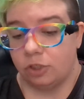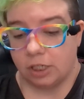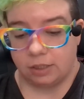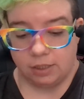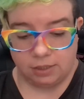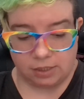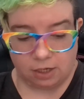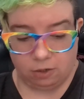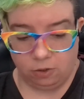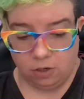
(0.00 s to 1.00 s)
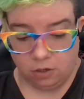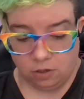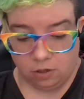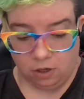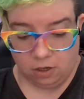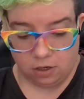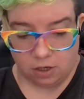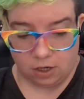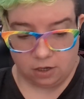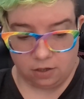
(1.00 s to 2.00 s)
check this out.
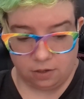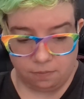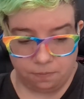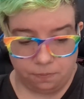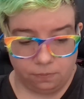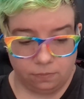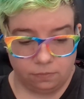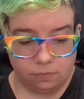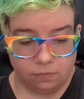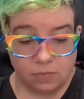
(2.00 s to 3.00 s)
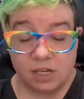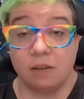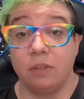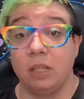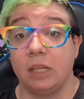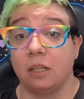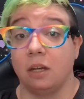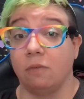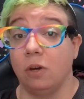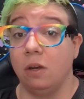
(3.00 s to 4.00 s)
I definitely like
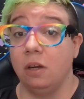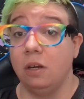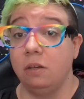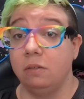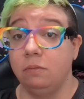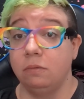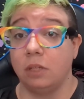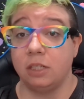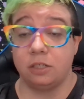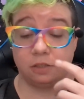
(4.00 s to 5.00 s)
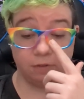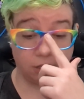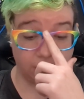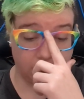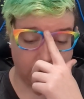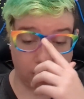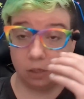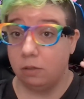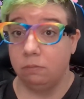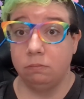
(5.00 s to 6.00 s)
the cover art. It's just very
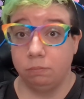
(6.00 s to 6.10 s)
like